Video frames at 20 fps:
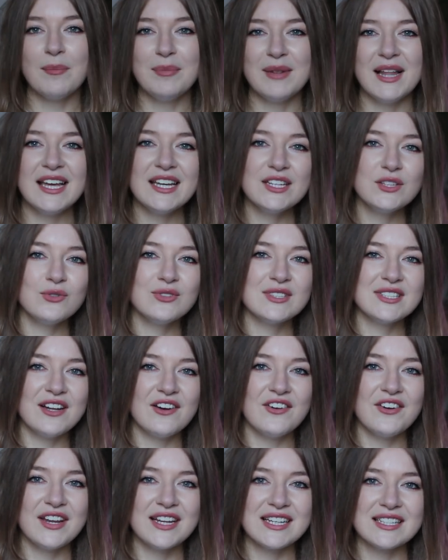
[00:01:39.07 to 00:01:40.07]
Applying those
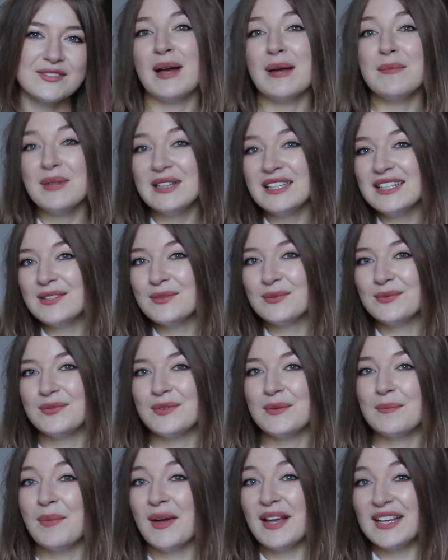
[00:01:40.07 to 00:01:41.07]
learnings, I believe,
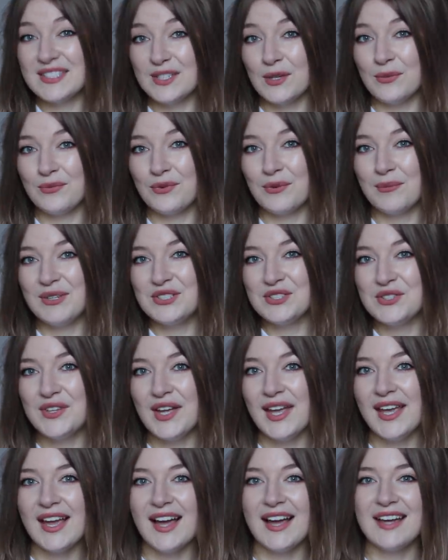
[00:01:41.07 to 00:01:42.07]
pays off for me
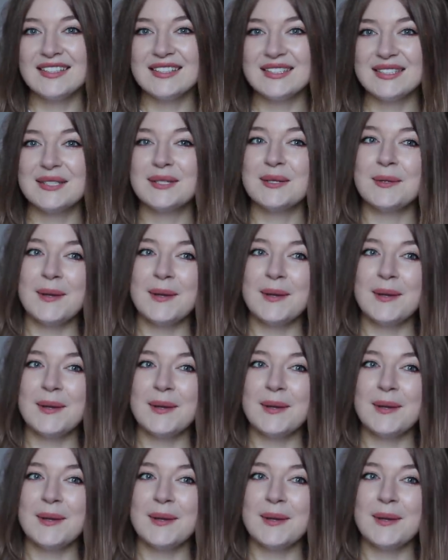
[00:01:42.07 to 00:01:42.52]
today and